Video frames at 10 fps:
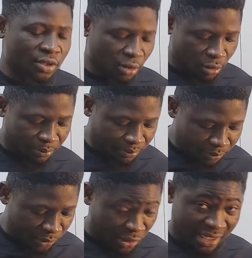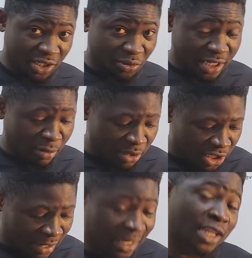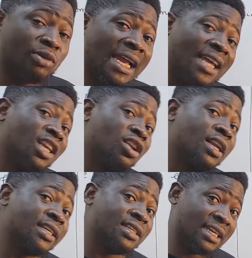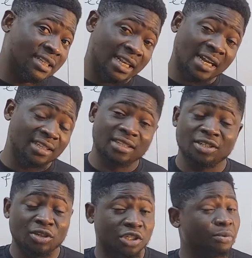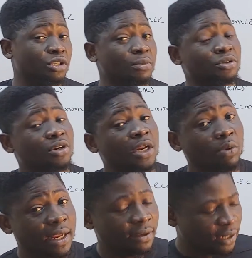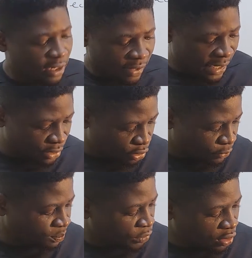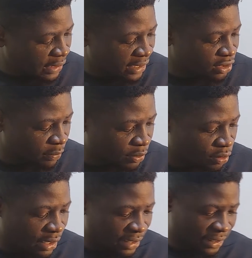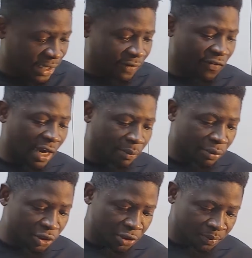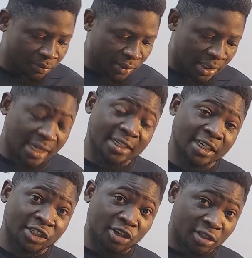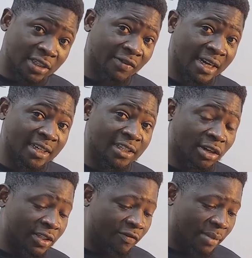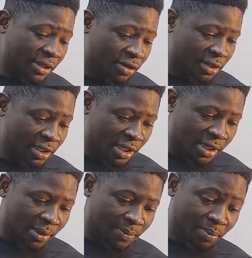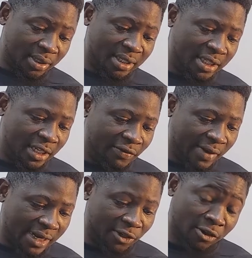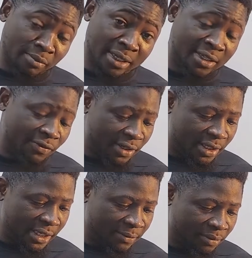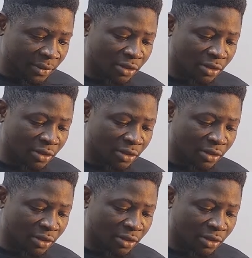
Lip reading: So you are still doing them in JAMB. That's why any knowledge that is learned is not supposed to be thrown away, right? So under this topic, you look at scientific approach, the inductive and the deductive methods, positive and normative reasoning.